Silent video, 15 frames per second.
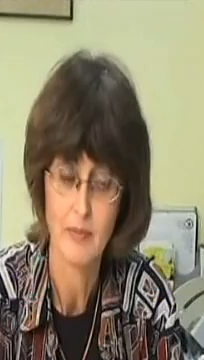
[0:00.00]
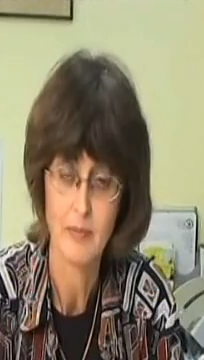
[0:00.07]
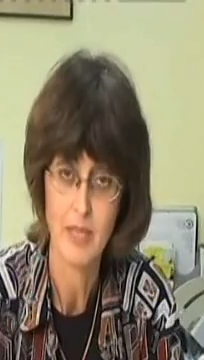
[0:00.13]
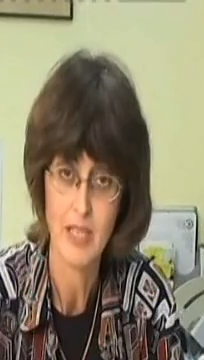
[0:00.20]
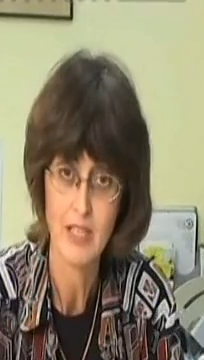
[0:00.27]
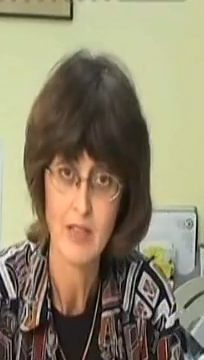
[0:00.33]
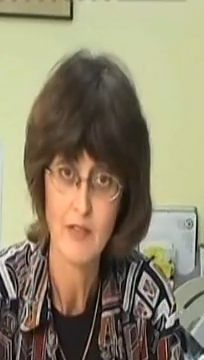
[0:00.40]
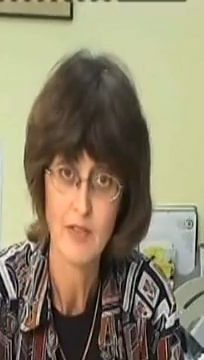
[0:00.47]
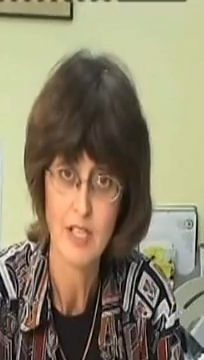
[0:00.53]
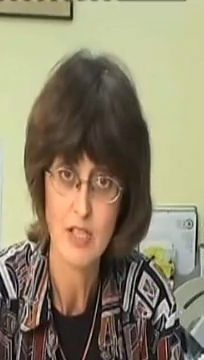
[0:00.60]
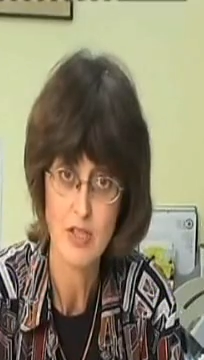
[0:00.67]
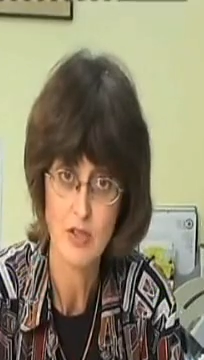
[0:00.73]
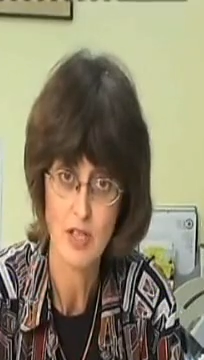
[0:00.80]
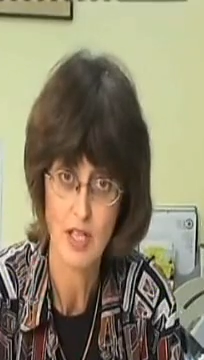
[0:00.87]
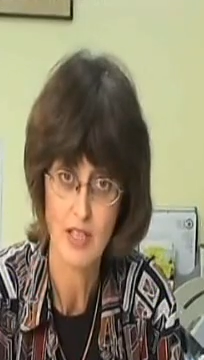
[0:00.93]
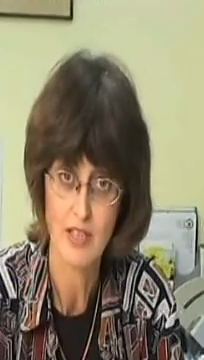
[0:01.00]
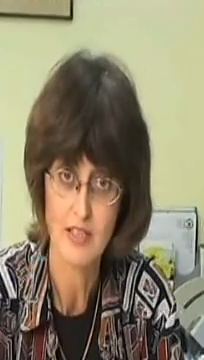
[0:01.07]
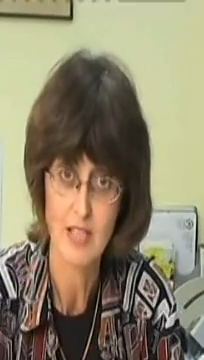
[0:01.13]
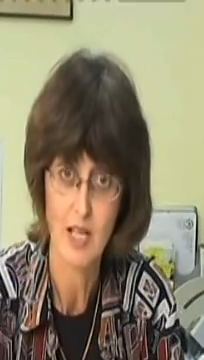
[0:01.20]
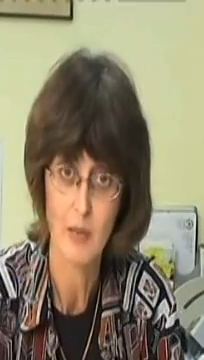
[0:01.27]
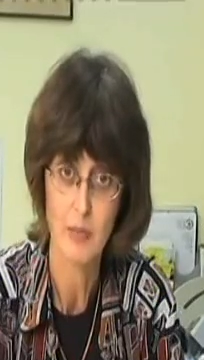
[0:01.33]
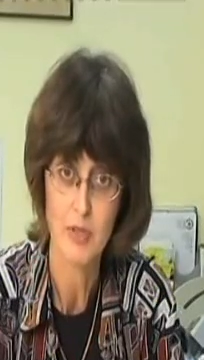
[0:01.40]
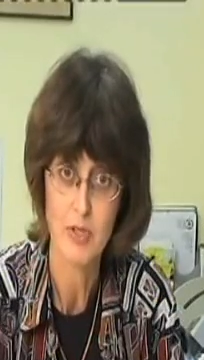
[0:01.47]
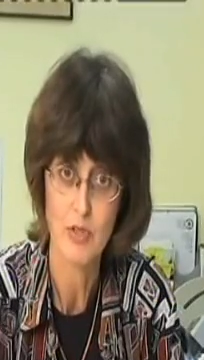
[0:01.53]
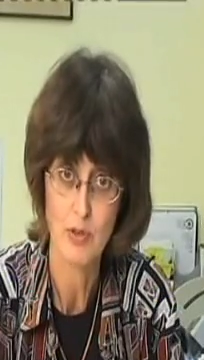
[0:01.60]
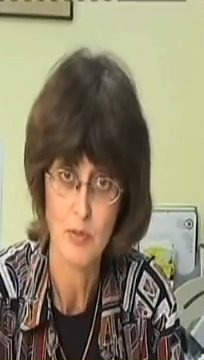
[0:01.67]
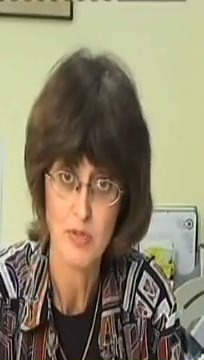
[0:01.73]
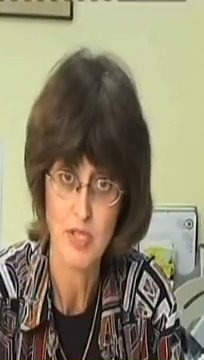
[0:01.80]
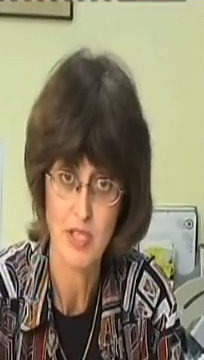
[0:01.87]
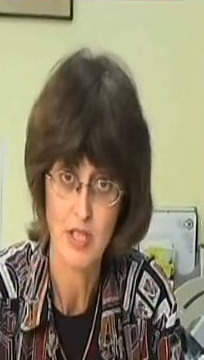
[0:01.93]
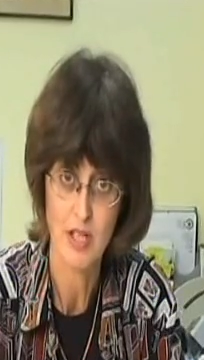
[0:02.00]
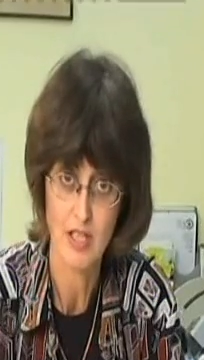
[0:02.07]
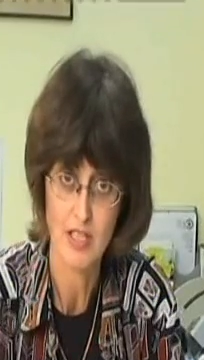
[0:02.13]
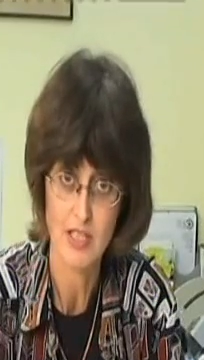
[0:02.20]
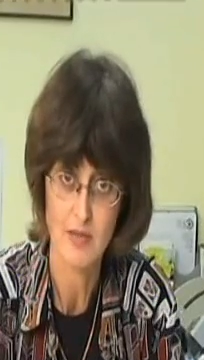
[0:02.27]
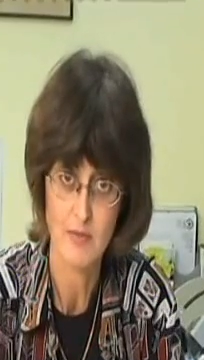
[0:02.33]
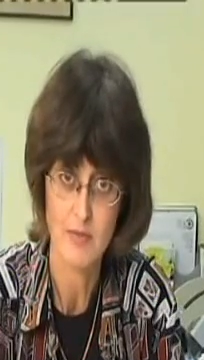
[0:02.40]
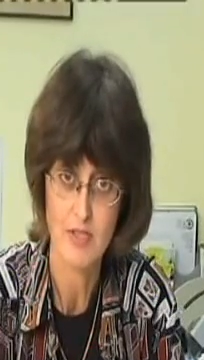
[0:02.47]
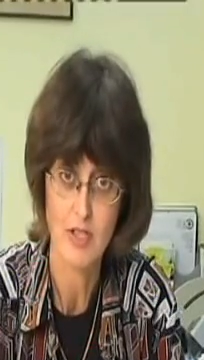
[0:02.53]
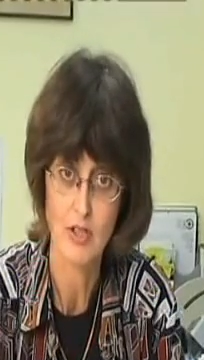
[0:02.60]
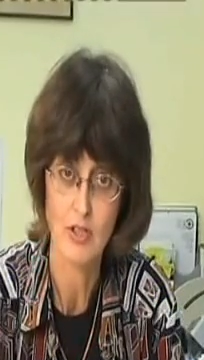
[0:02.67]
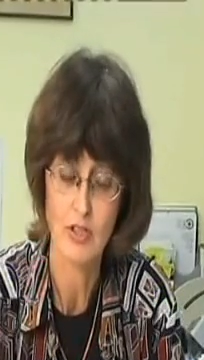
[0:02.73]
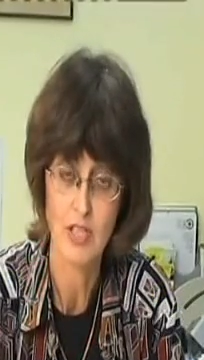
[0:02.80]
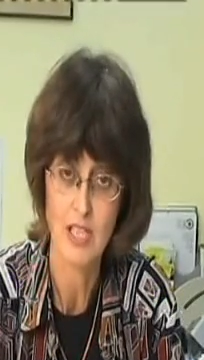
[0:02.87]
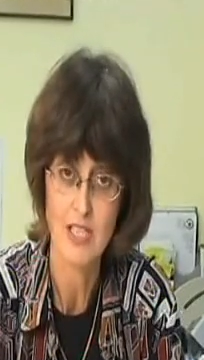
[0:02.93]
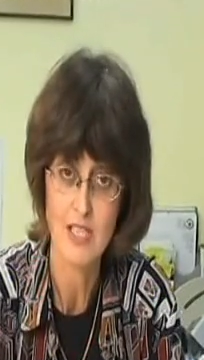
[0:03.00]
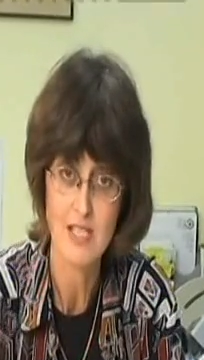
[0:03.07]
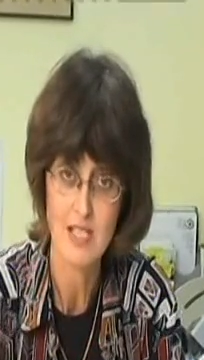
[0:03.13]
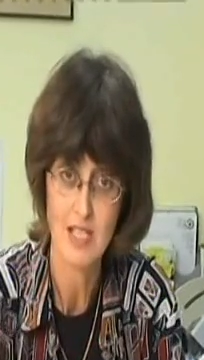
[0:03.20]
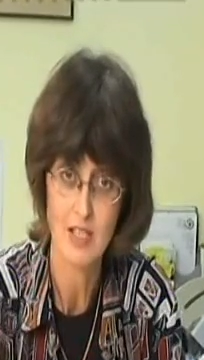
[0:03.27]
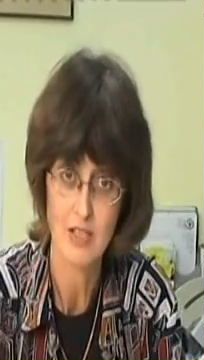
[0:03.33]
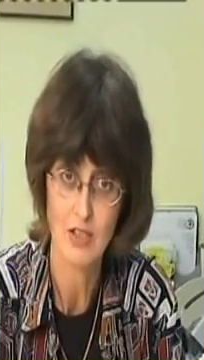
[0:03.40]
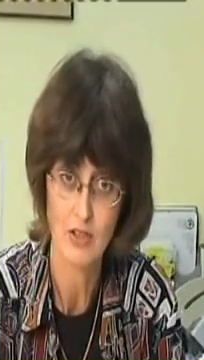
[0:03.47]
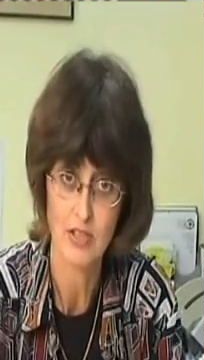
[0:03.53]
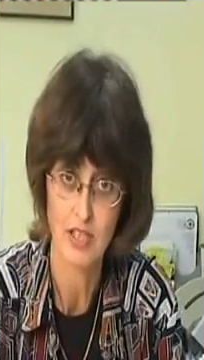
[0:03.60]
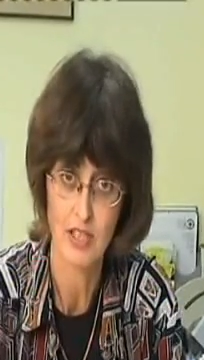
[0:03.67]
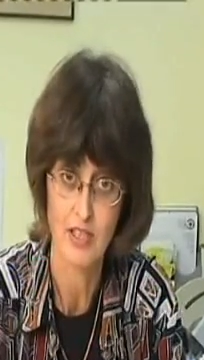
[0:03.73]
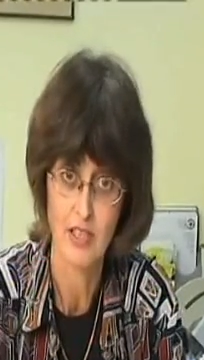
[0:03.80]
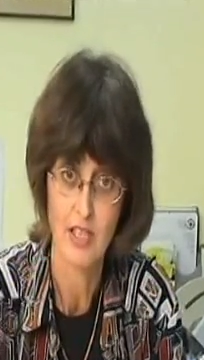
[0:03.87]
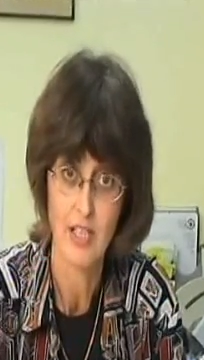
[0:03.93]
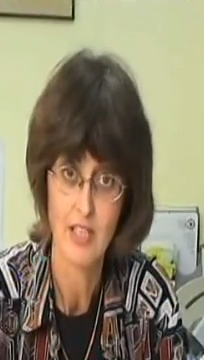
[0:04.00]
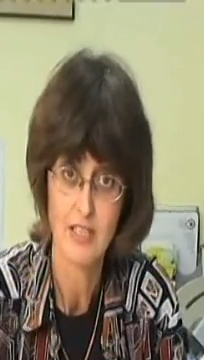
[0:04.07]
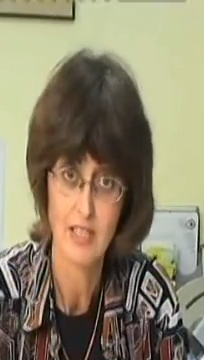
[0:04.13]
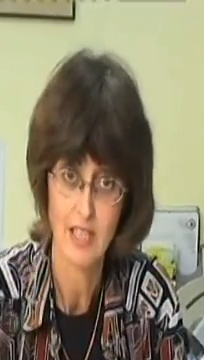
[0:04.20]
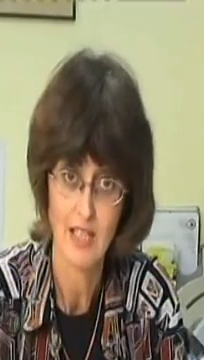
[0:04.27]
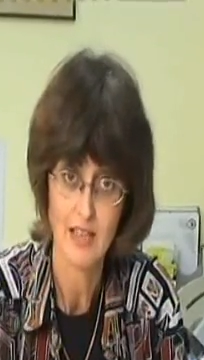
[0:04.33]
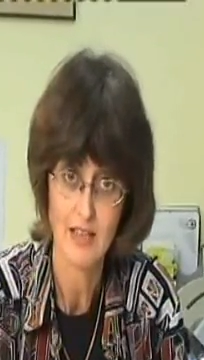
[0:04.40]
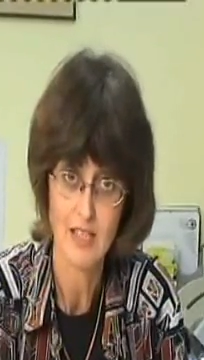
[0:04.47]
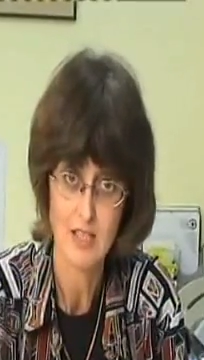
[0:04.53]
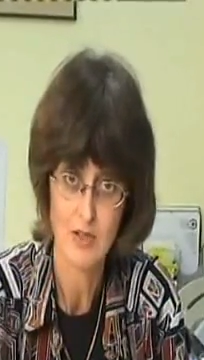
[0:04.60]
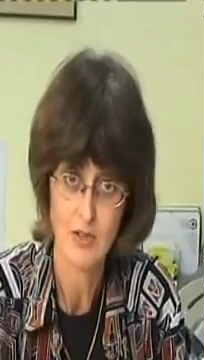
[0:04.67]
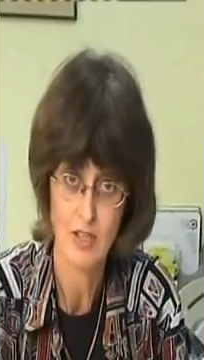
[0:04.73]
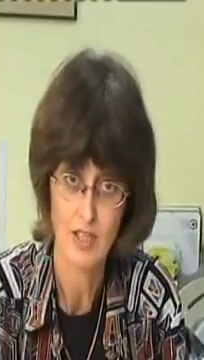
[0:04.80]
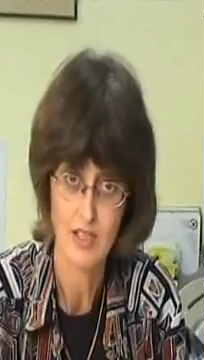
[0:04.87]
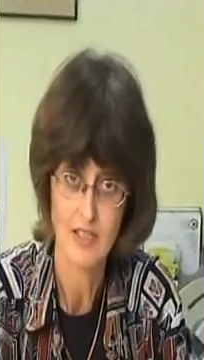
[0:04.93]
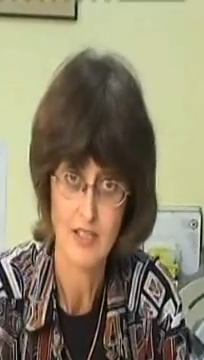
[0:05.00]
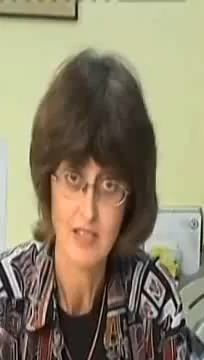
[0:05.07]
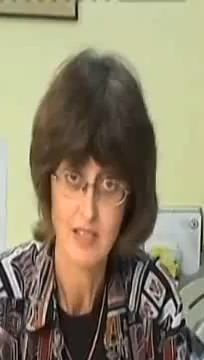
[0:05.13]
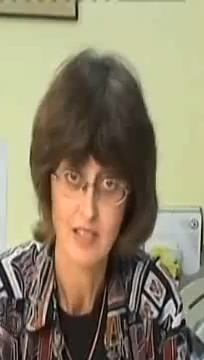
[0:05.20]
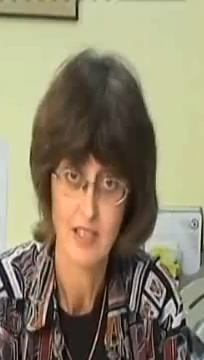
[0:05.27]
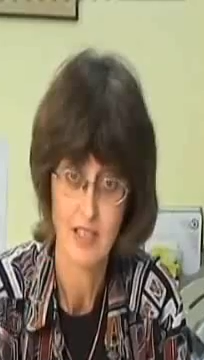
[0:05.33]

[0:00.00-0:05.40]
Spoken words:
Many of these drugs are prescription items, so you need to see a doctor to get these drugs.